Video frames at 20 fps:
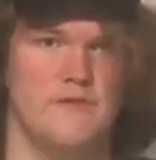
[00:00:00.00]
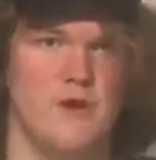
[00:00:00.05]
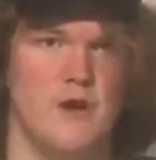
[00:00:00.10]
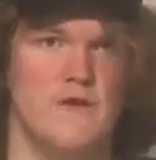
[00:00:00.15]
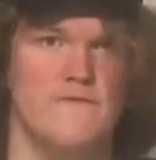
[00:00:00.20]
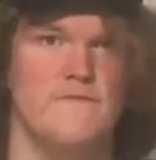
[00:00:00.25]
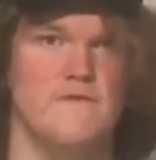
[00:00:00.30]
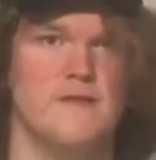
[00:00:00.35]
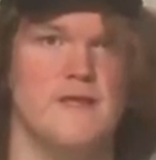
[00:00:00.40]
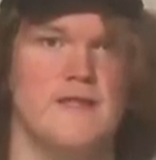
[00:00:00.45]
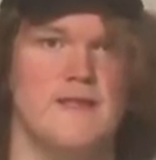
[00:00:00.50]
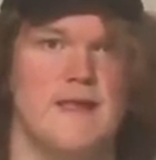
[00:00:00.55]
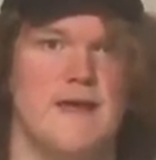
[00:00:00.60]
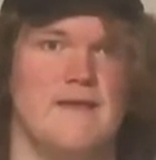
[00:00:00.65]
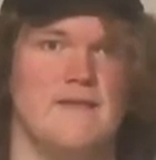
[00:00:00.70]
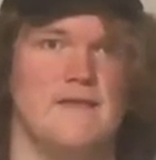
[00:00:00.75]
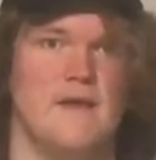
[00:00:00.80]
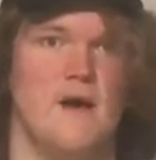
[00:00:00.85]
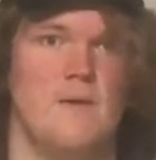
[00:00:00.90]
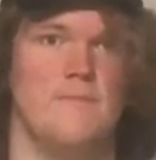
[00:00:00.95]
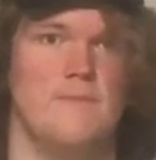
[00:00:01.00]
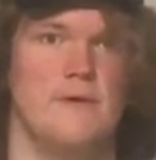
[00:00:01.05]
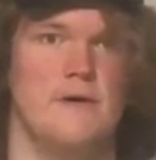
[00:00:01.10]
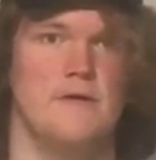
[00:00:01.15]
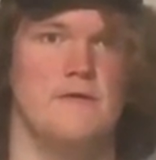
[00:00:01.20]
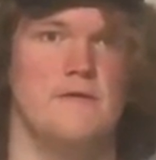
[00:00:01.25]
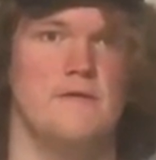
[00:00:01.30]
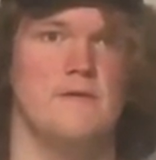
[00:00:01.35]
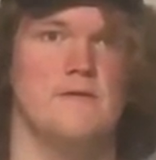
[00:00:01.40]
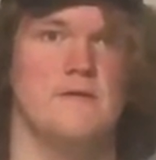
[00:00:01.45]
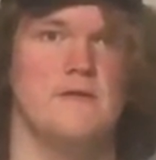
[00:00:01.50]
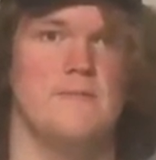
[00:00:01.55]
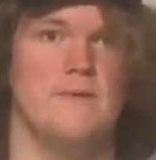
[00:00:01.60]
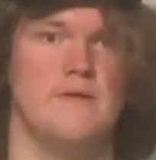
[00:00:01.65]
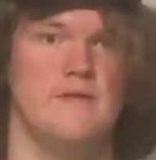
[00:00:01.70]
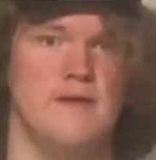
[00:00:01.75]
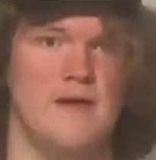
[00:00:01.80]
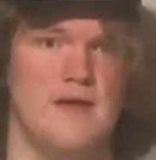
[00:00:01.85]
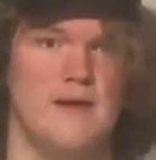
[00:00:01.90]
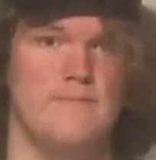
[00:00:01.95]
sorry for that last outburst. Let me
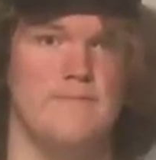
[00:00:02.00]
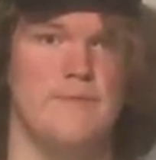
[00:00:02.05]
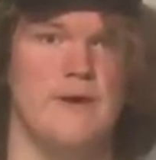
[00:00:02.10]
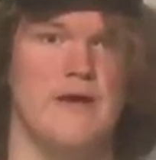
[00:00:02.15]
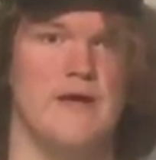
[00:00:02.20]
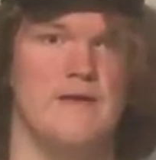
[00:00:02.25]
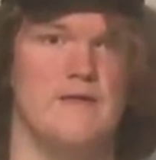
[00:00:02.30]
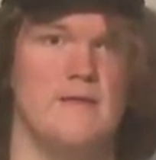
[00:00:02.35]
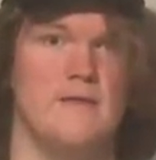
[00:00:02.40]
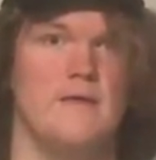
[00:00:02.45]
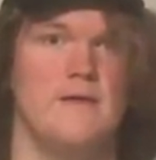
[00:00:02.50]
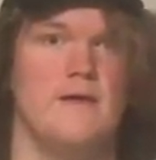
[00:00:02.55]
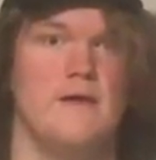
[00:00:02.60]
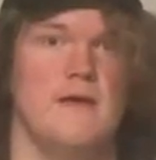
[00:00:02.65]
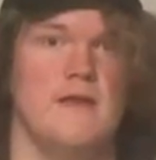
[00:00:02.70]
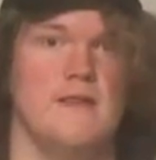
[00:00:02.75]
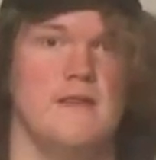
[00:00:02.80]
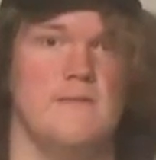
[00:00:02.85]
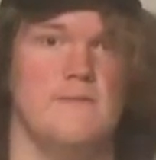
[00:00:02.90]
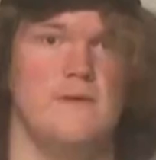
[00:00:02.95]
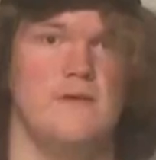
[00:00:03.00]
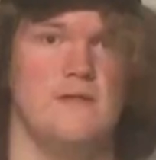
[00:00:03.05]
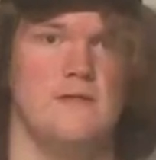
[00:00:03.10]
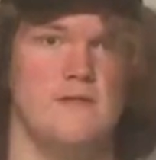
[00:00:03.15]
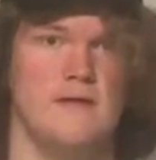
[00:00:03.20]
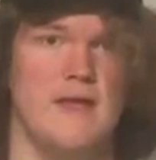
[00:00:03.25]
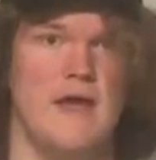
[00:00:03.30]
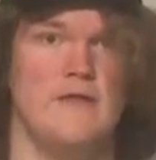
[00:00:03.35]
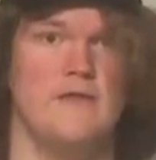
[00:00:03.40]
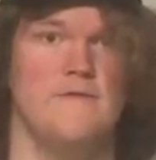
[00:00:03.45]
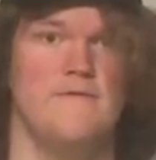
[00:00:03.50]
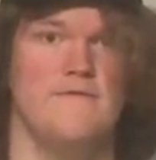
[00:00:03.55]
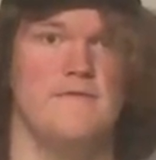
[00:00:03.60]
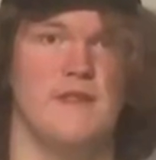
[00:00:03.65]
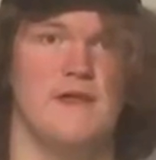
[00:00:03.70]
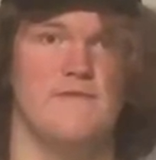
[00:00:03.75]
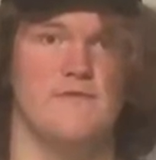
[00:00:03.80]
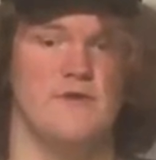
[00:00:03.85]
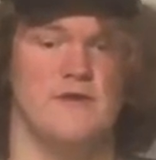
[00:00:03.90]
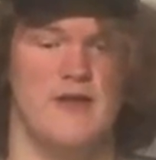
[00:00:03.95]
take a bite and let me see how the
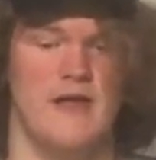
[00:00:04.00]
flavor